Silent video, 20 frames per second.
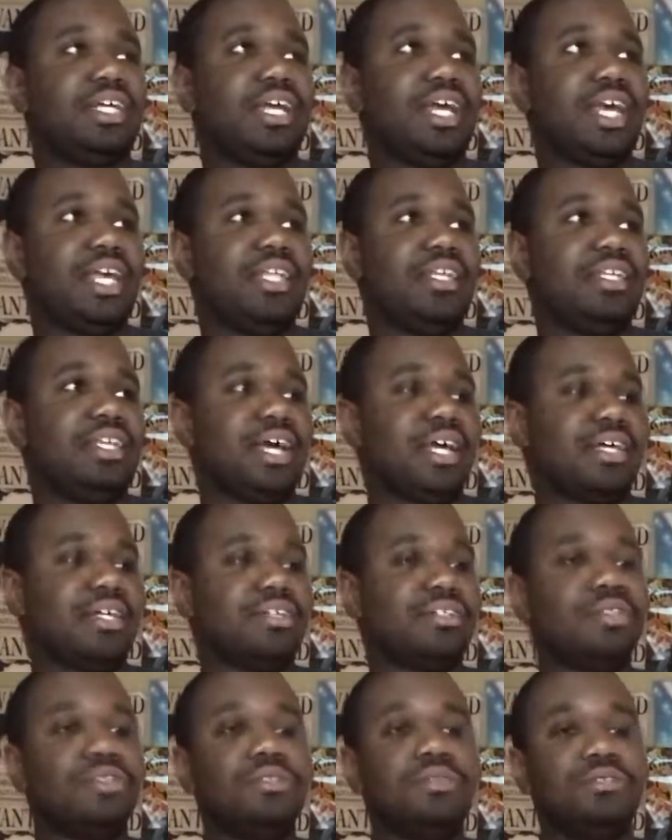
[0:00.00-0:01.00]
that
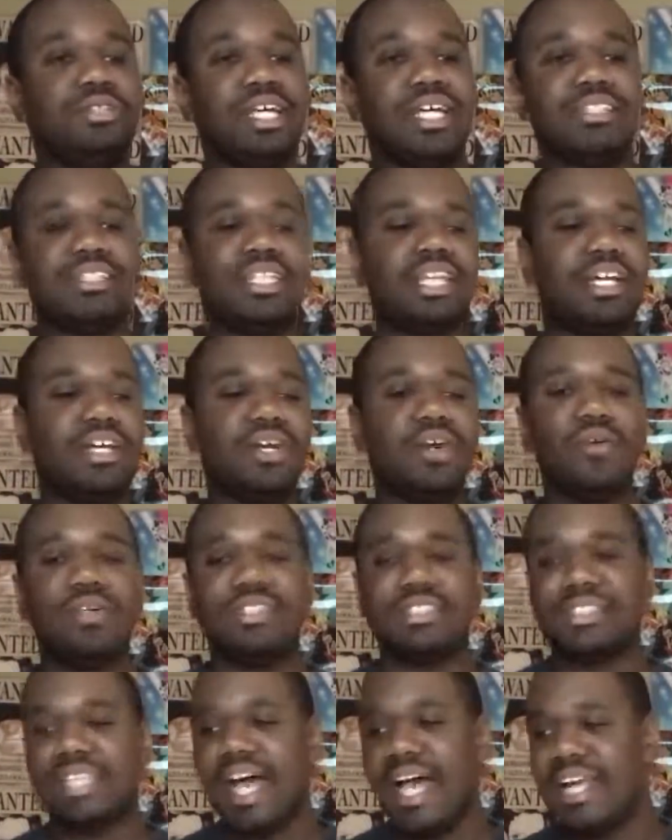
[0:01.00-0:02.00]
cocoon nest, and they go
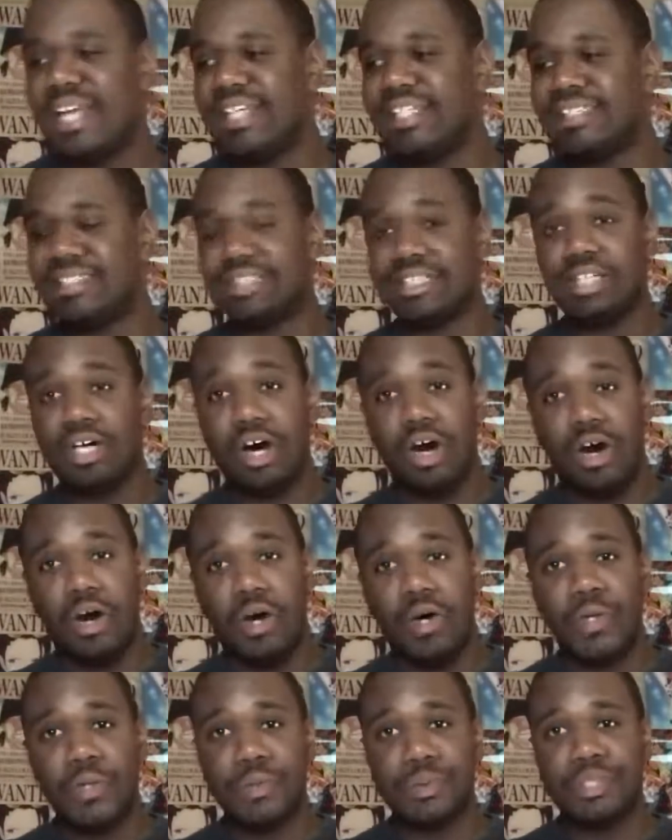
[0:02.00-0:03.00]
inside and you see
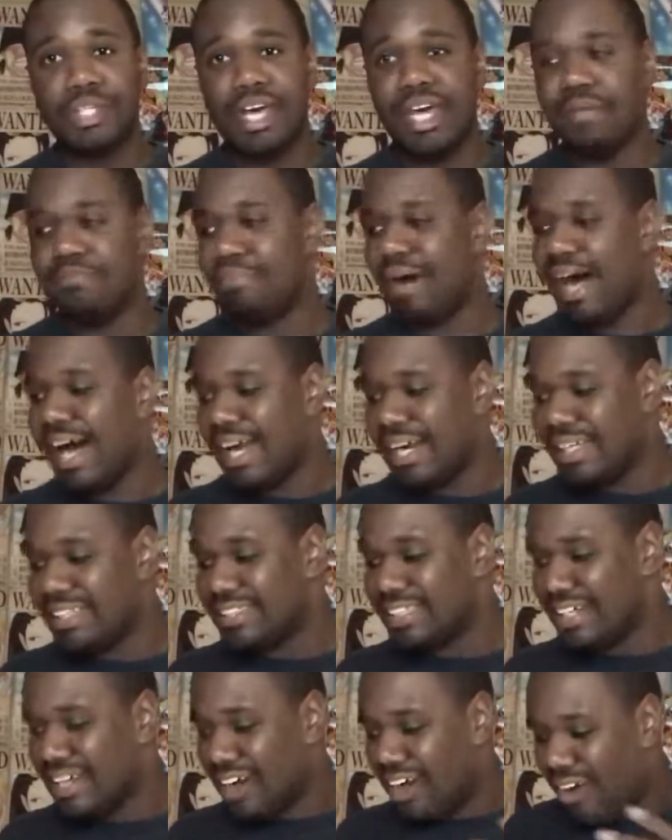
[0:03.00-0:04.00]
all dead
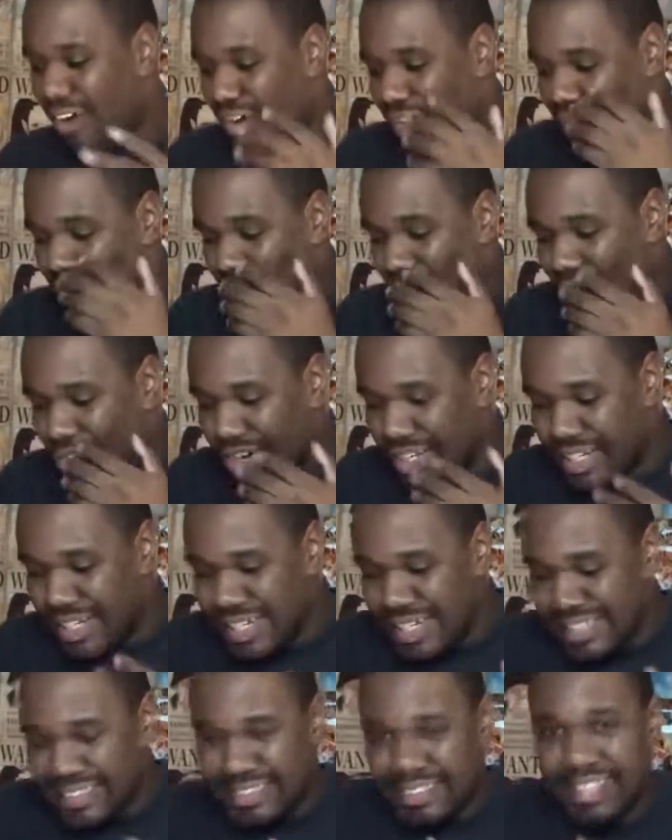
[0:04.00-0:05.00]
bodies, all
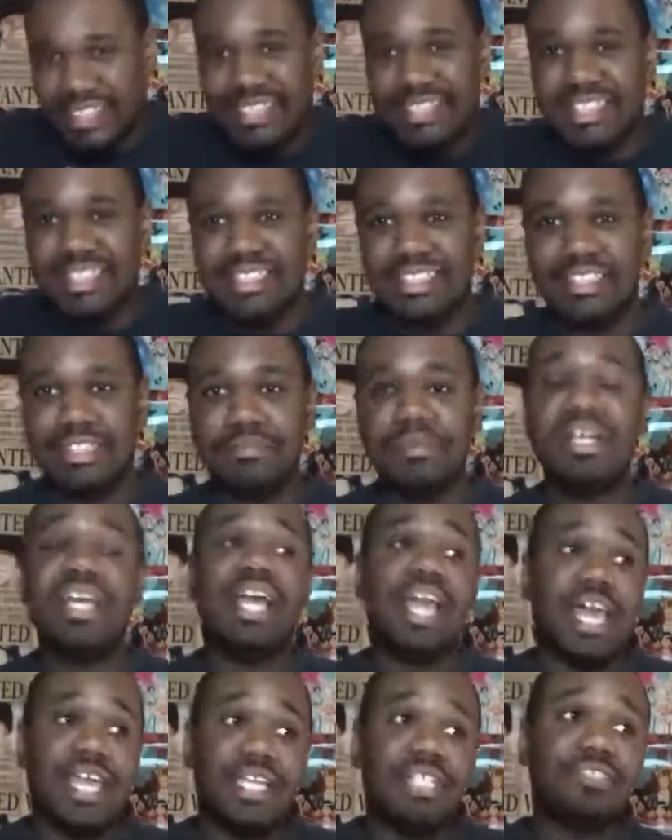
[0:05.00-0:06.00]
goriness getting eaten up,
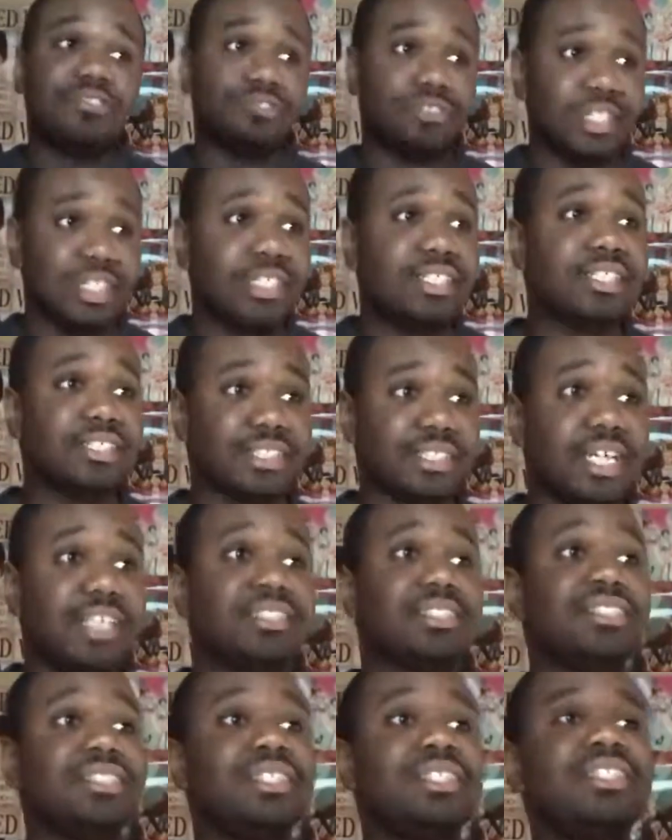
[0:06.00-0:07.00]
and it's really
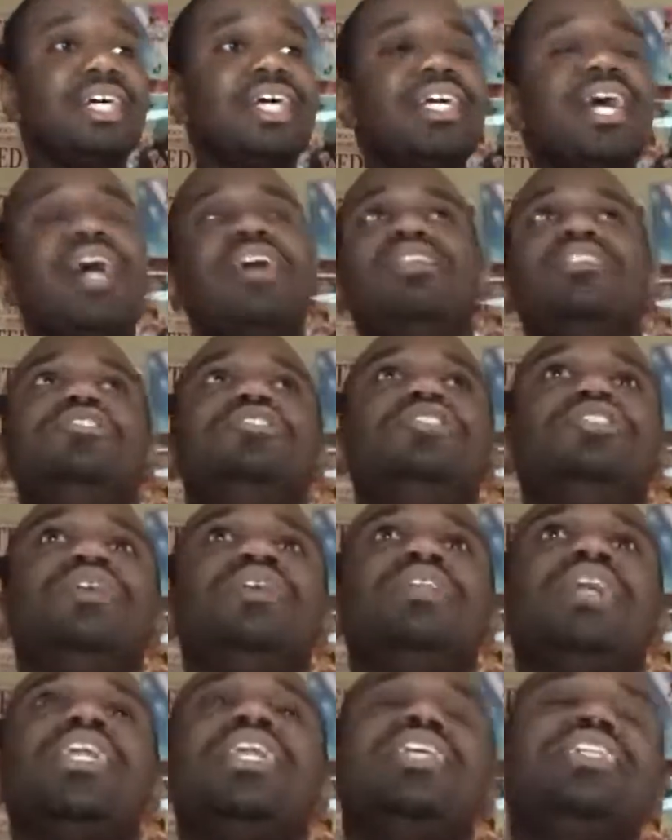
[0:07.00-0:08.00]
disgusting. I like how they're
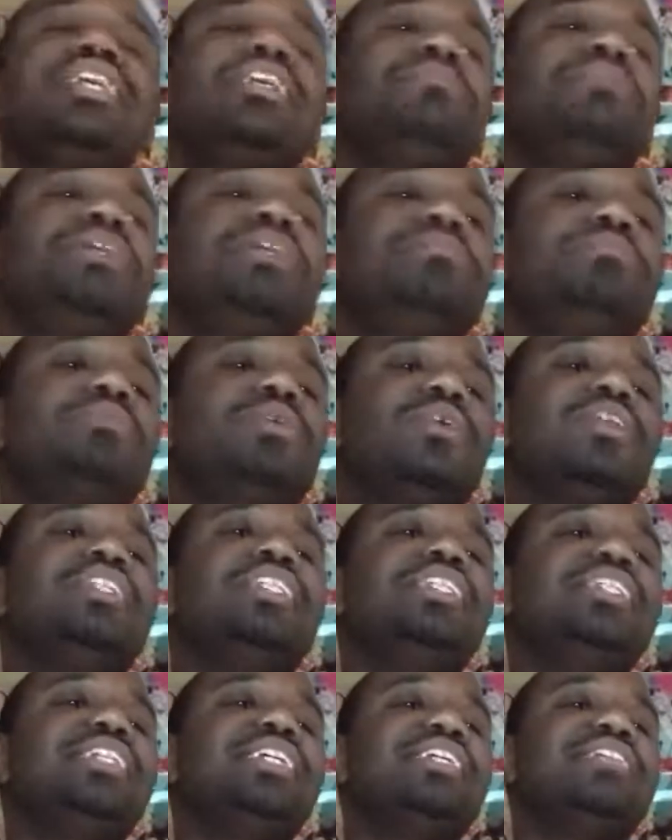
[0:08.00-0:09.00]
showing, I like they putting more
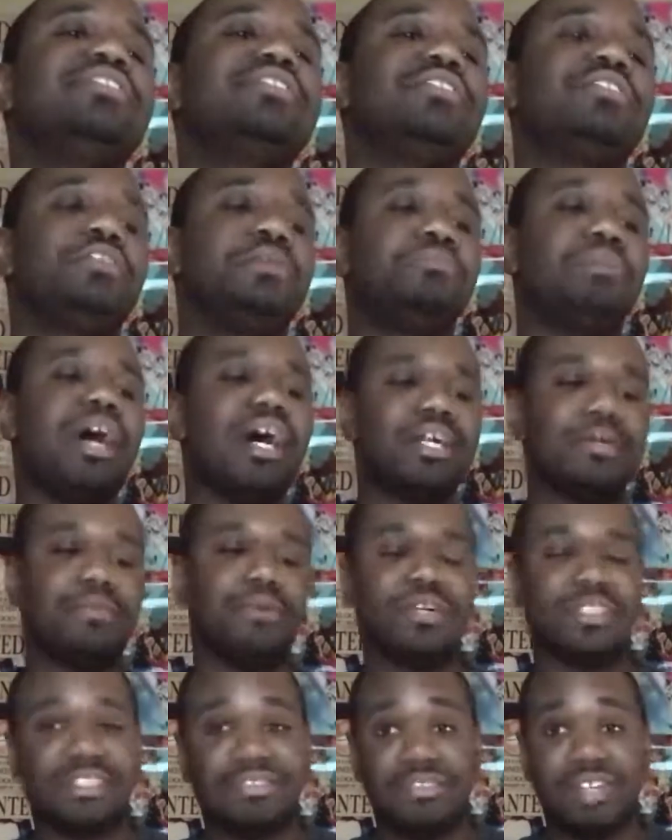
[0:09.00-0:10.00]
details on the body
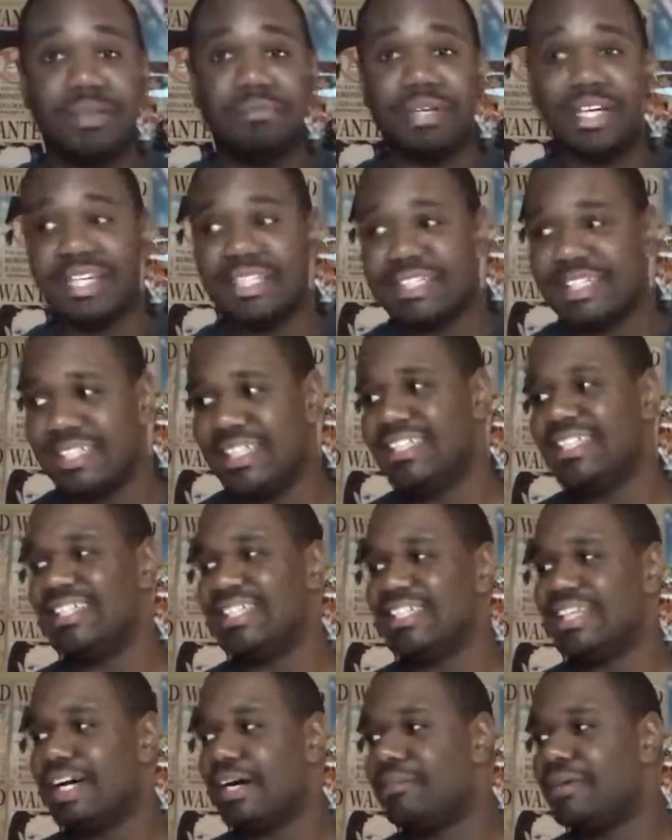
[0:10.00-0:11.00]
parts of them getting
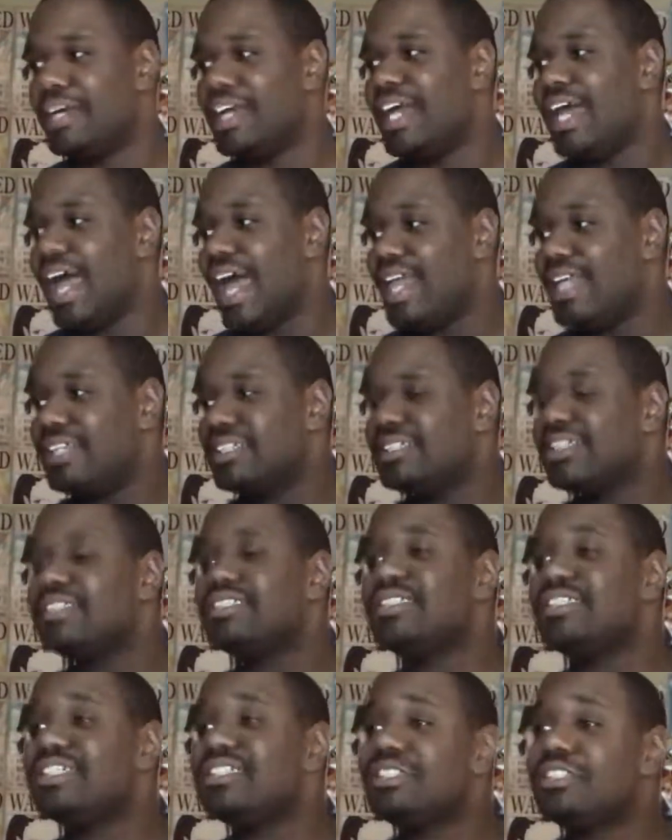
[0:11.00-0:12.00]
eaten up, and it's
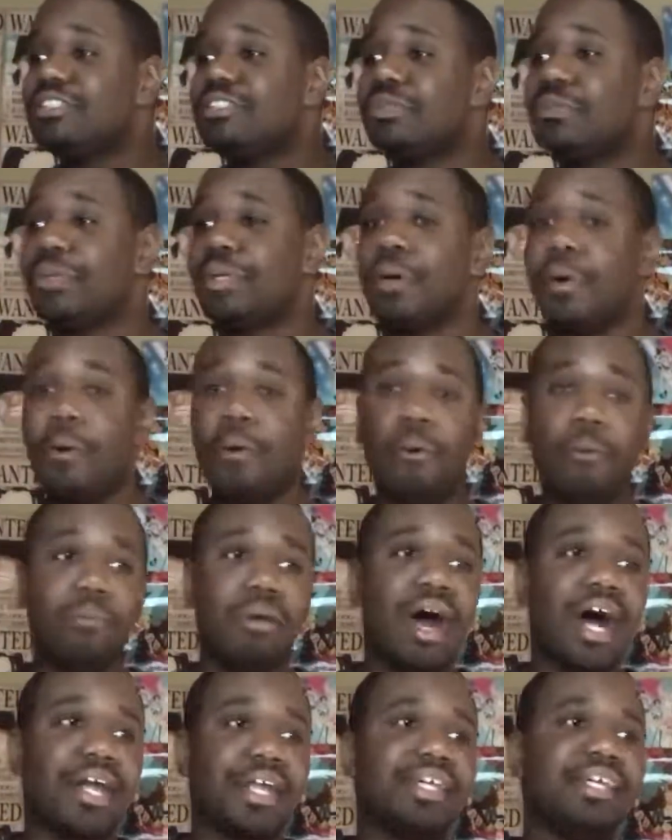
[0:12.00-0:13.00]
uncensored, showing the whole
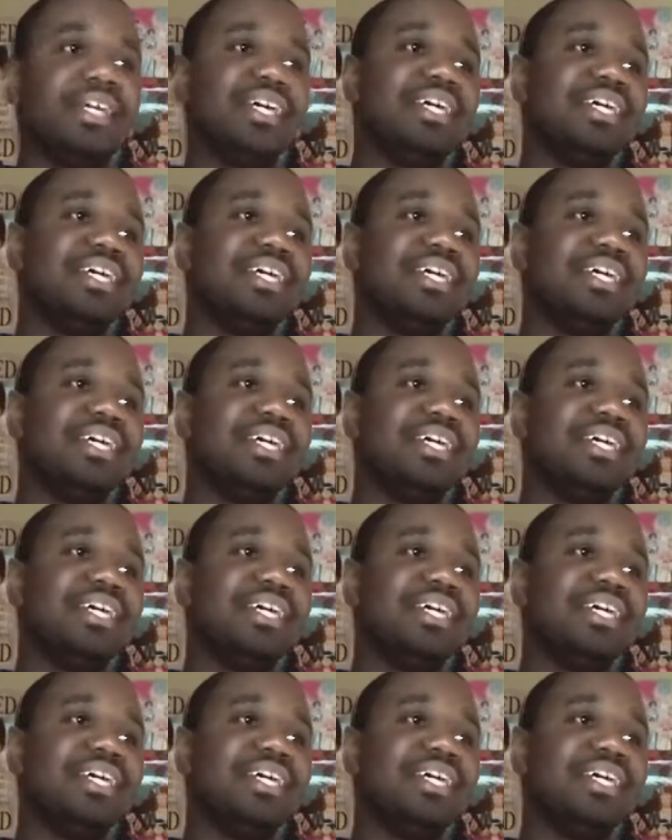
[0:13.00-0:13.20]
body.